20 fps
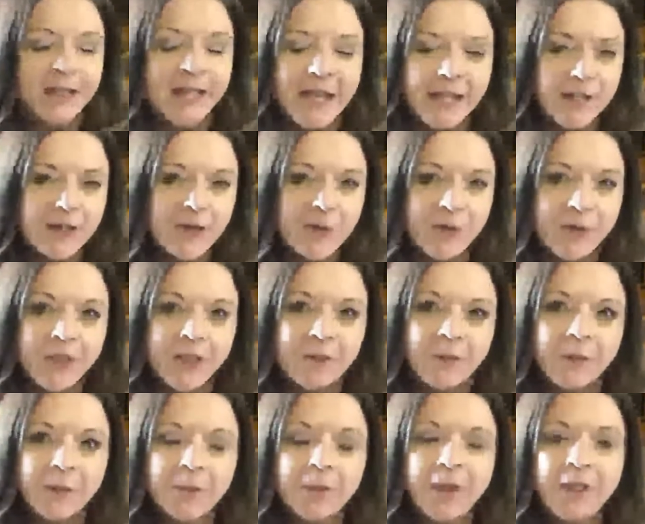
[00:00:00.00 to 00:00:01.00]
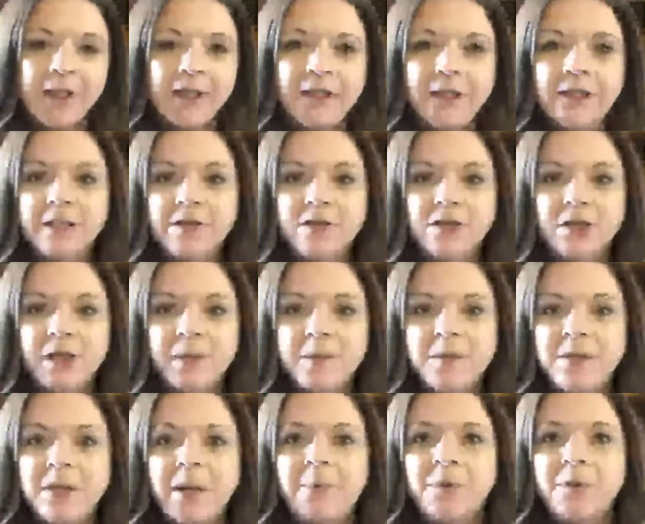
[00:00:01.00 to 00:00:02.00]
Last week we were in
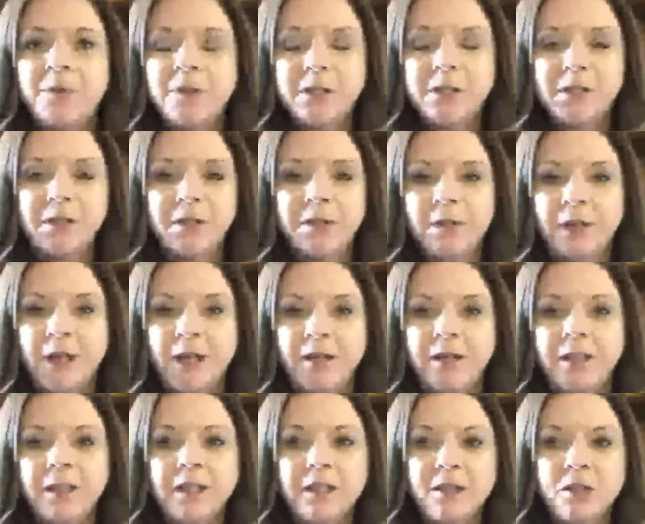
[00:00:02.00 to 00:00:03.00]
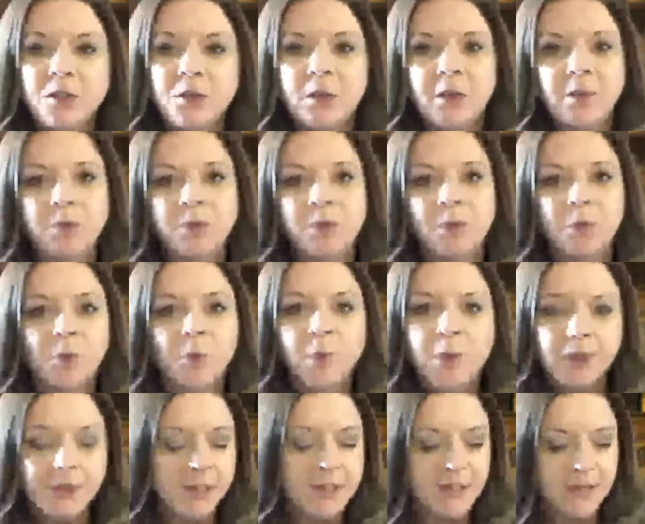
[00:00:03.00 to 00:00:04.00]
James chapter 2, and this scripture
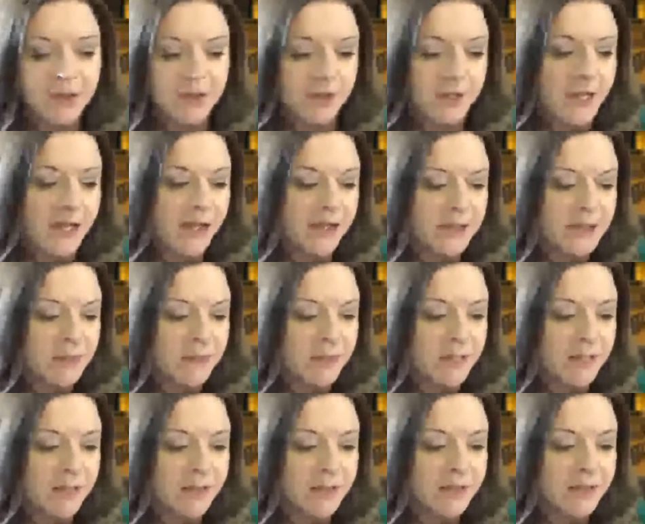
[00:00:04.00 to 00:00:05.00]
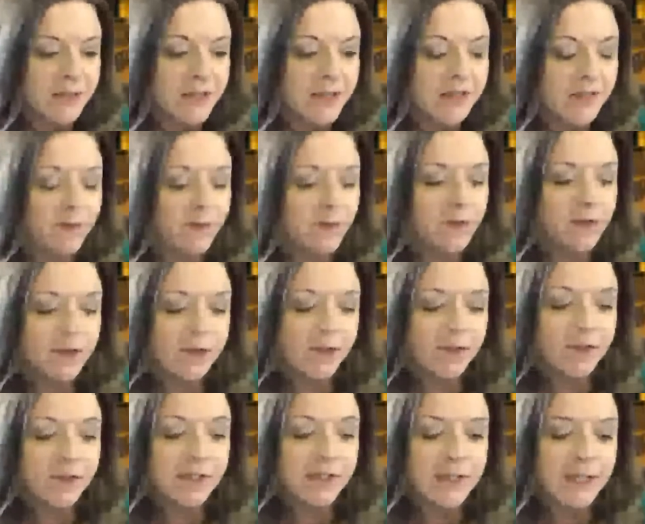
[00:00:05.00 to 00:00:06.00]
really stood out to me. It says in verse
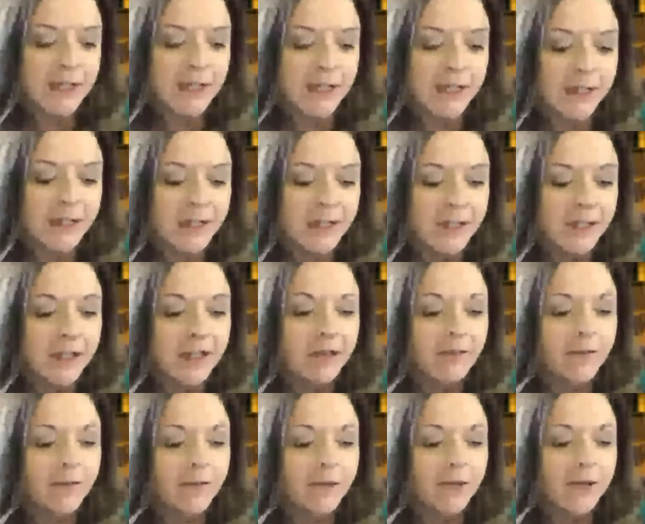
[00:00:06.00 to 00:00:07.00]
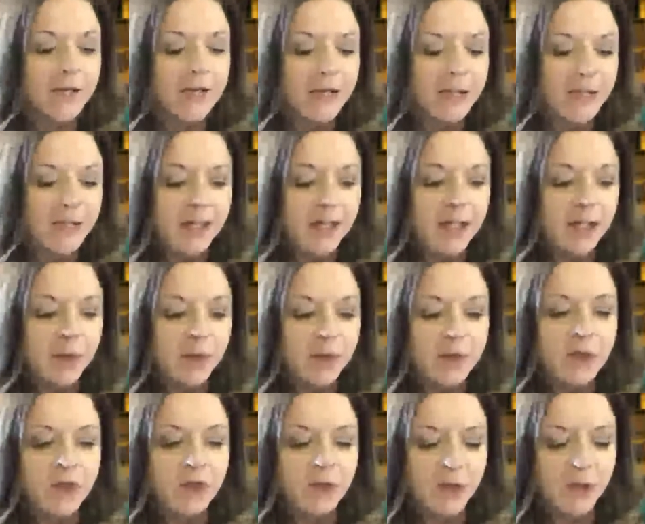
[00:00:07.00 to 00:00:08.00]
13, "For he
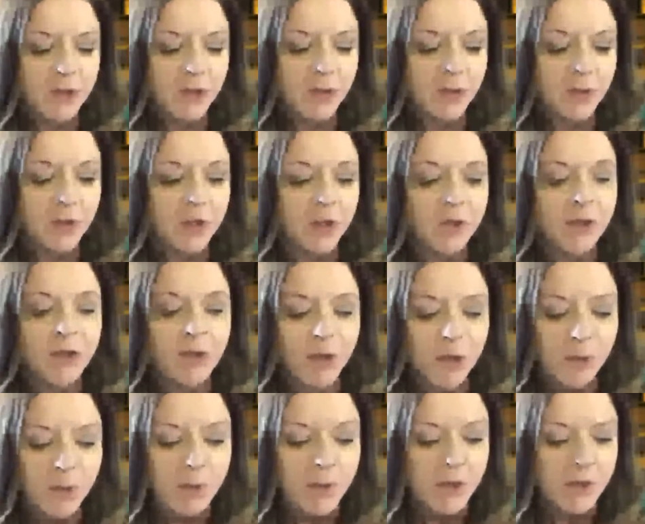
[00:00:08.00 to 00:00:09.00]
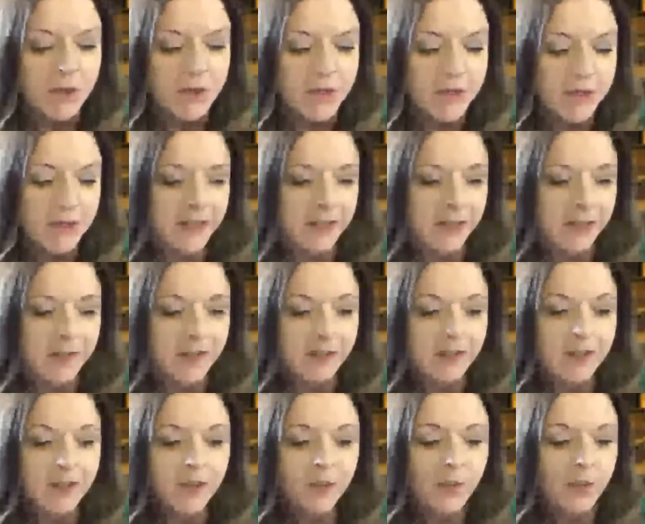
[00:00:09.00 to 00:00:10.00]
who has shown no mercy
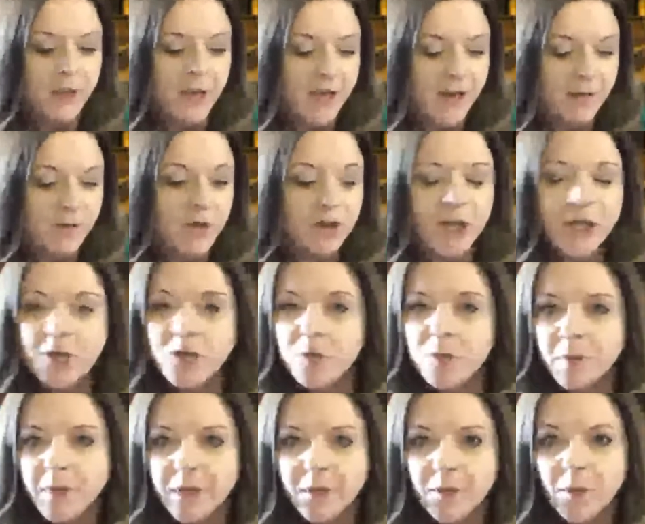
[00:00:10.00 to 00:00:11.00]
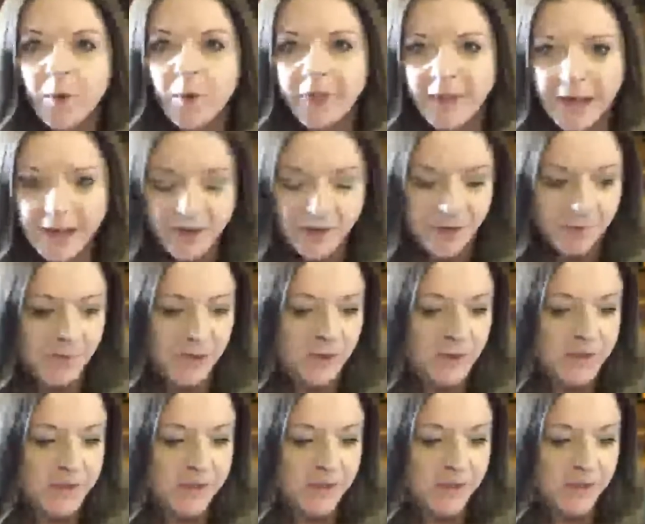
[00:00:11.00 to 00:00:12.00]
will have judgment without
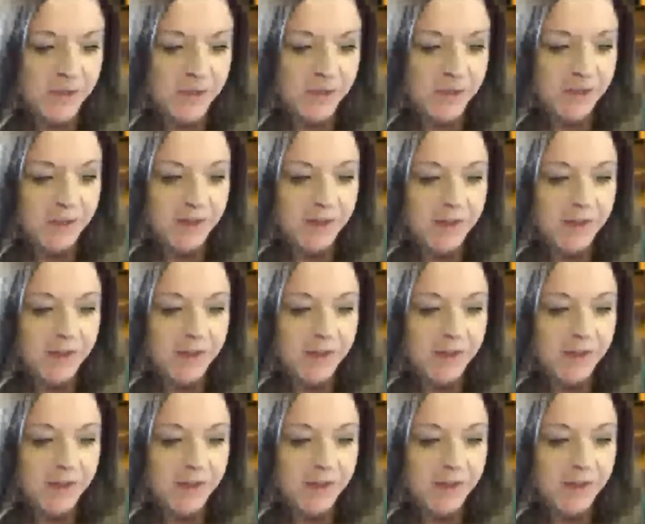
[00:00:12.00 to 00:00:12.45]
mercy.